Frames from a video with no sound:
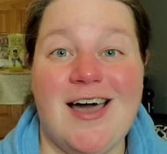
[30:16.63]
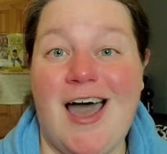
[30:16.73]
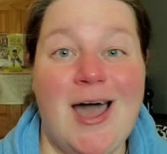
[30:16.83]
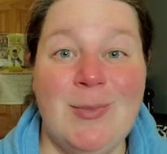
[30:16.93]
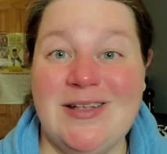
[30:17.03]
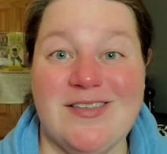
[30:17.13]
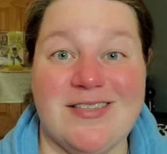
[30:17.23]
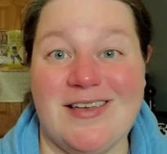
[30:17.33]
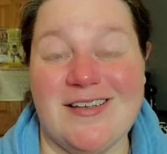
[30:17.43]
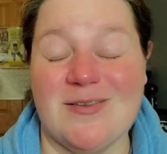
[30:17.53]
I'm into
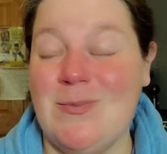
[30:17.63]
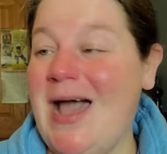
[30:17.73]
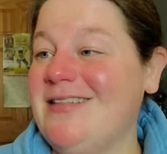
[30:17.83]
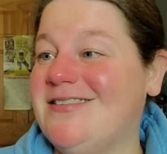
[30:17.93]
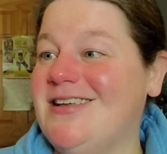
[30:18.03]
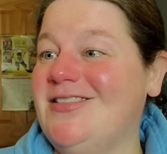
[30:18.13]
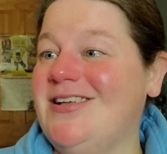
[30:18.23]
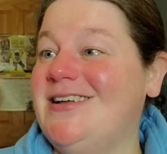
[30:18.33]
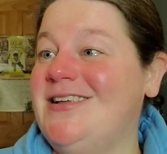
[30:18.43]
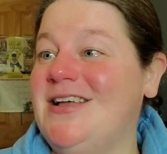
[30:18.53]
this. Matt
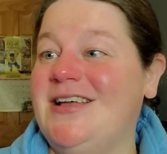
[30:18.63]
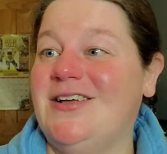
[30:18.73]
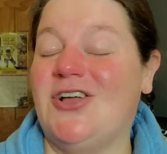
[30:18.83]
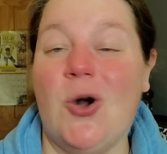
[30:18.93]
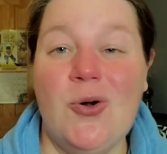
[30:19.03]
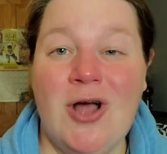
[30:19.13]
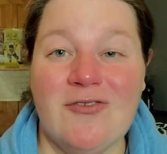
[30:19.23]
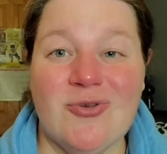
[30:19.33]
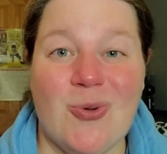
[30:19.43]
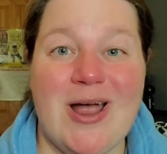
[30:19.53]
Dillon going
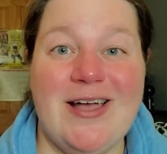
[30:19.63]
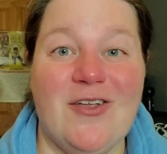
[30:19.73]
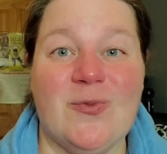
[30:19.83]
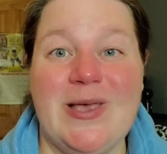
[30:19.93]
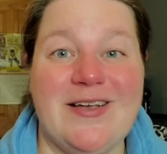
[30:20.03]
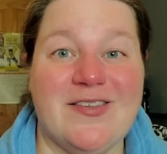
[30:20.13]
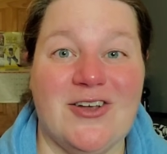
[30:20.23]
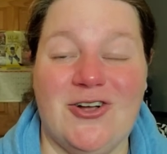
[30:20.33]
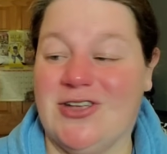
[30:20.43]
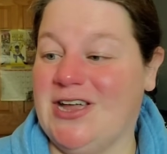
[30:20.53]
off the rails, being a
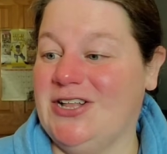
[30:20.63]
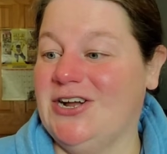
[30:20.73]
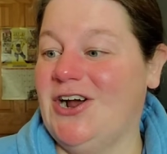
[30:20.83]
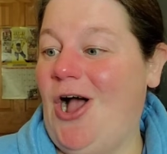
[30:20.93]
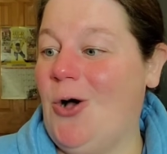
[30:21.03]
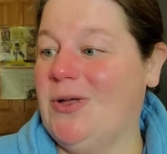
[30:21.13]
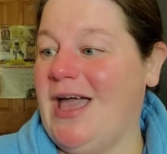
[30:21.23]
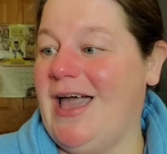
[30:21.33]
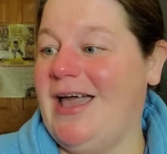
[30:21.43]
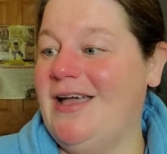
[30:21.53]
serial killer.
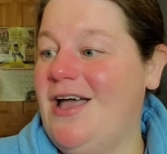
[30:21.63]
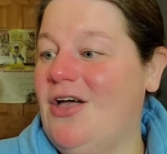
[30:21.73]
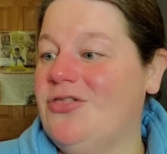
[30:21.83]
Okay.